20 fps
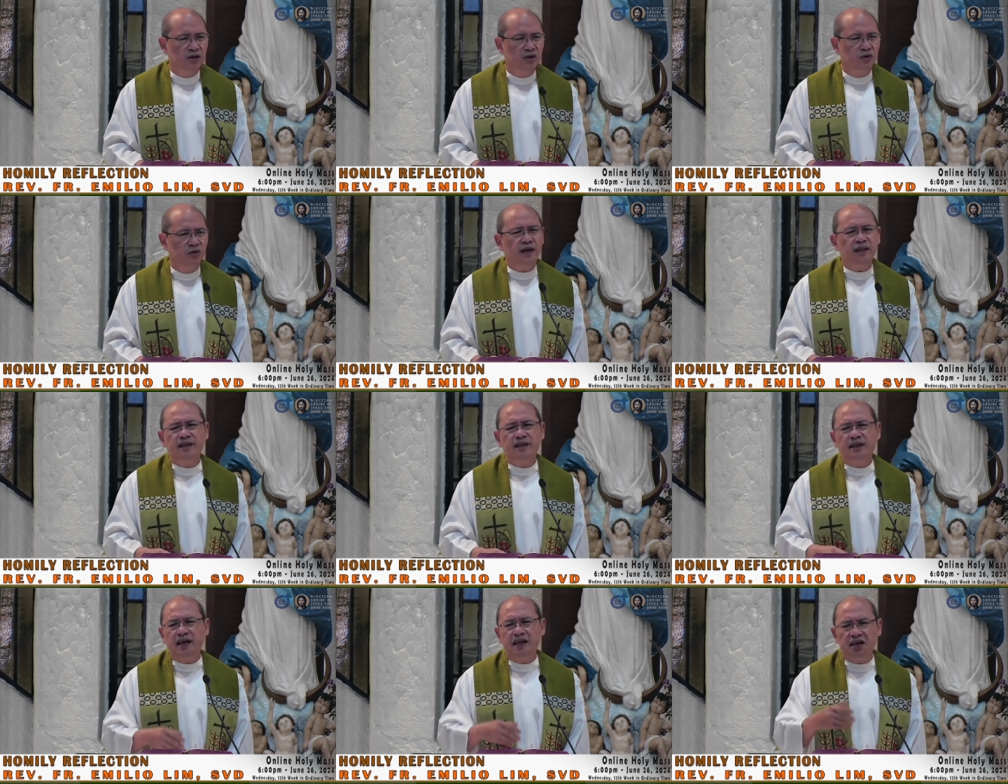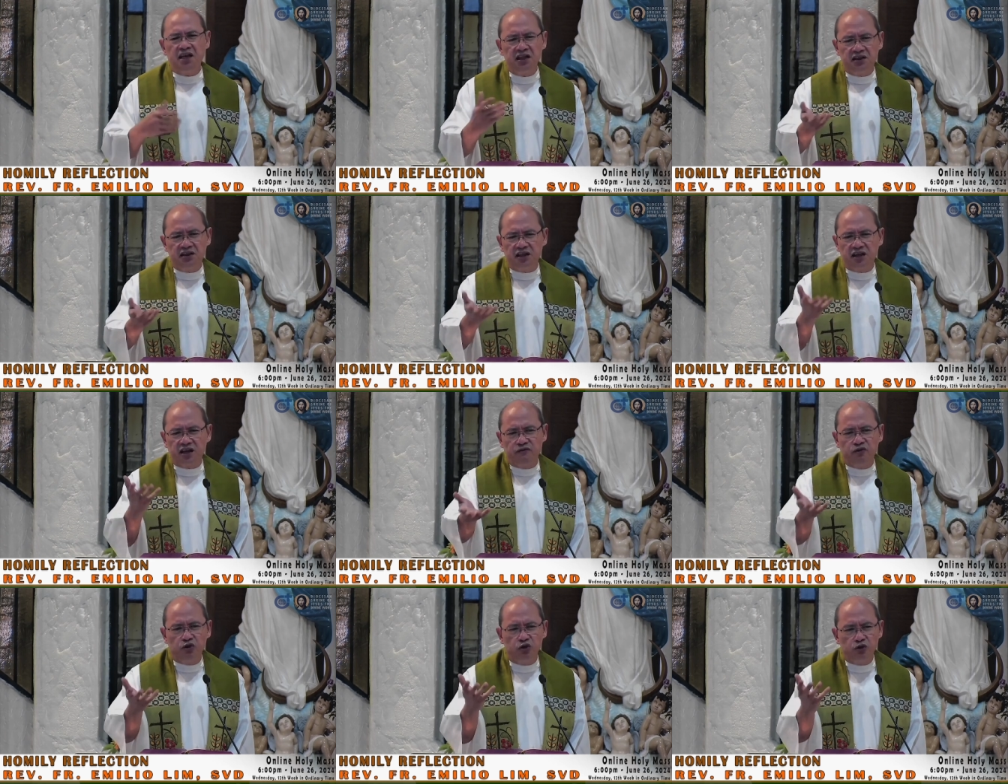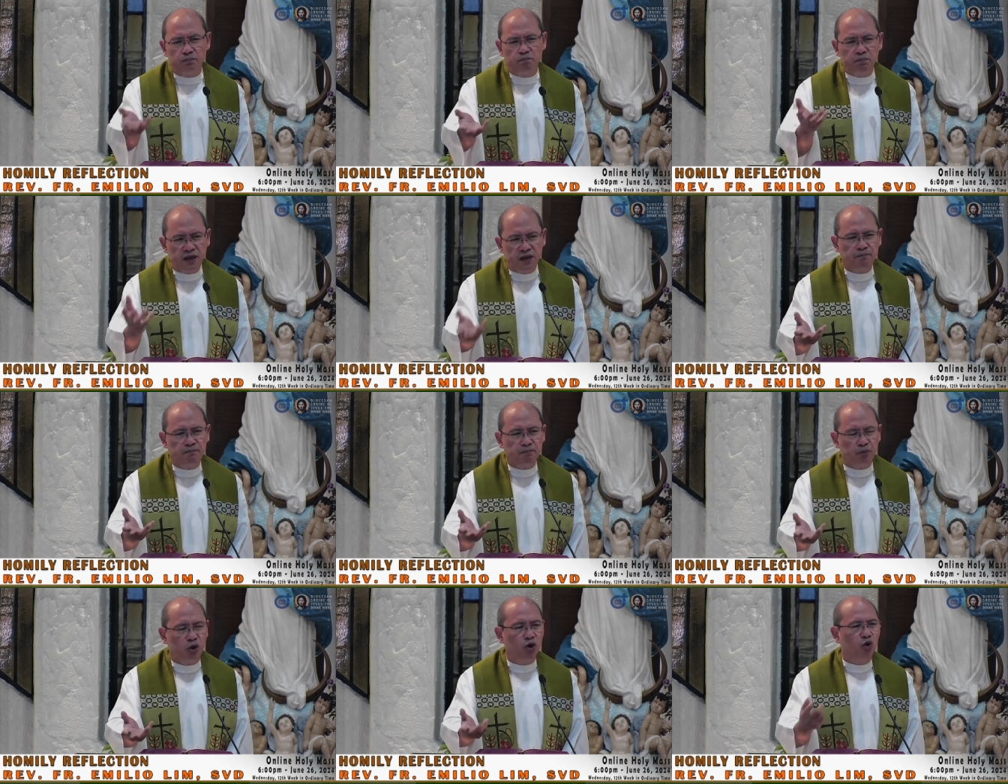When they interview
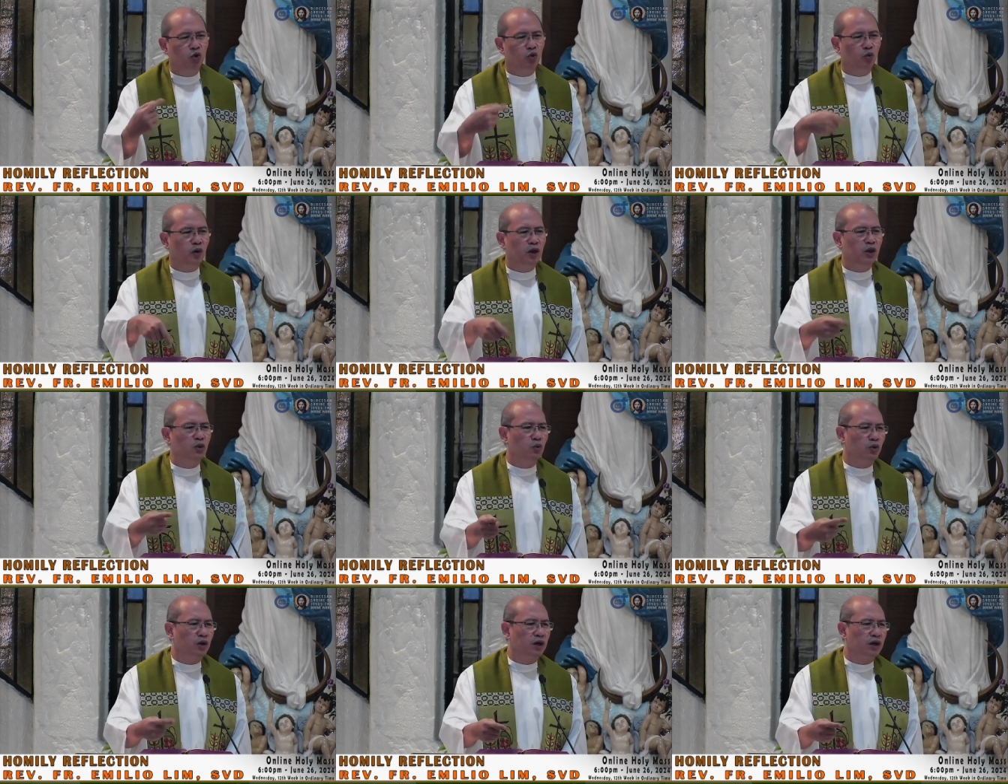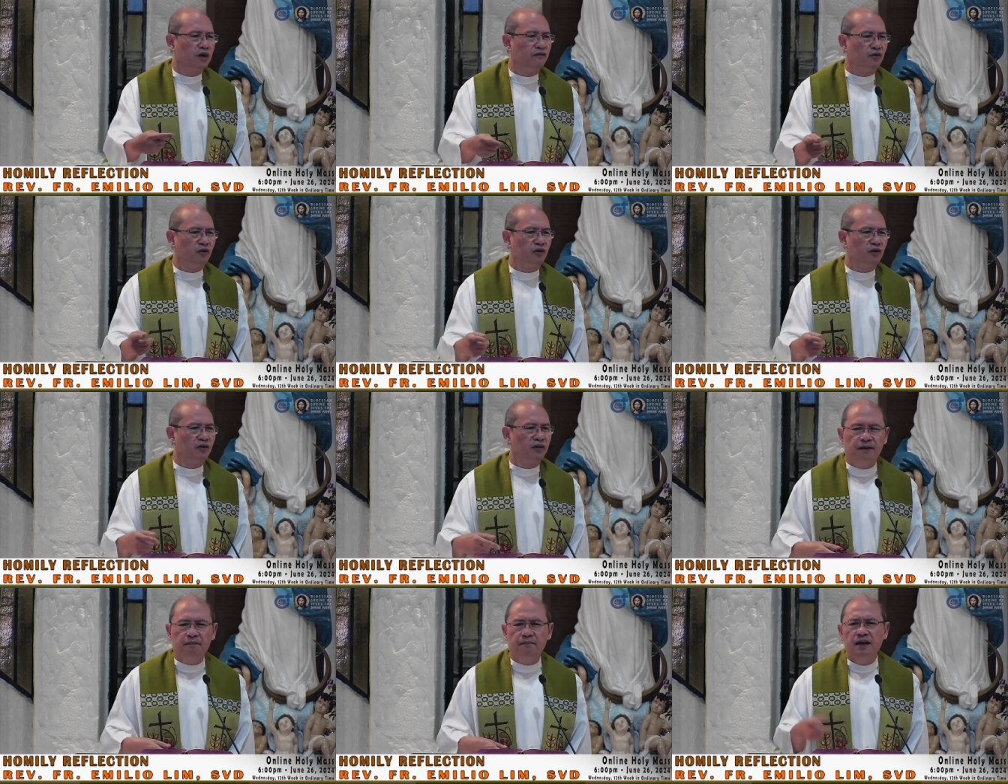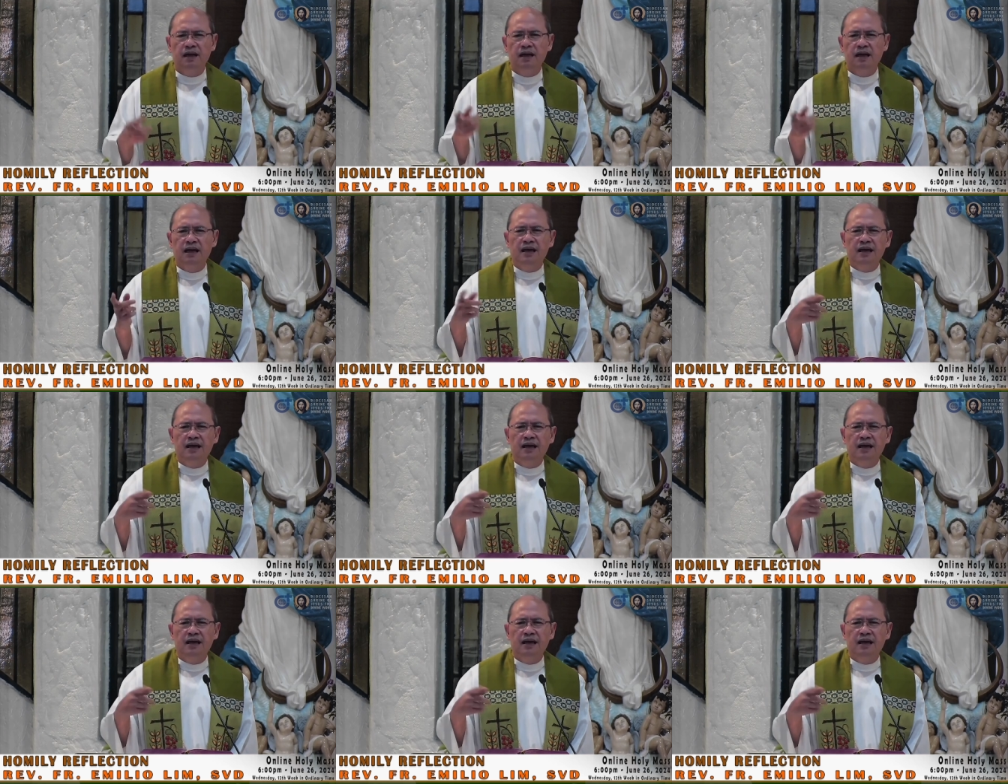people who will work for them,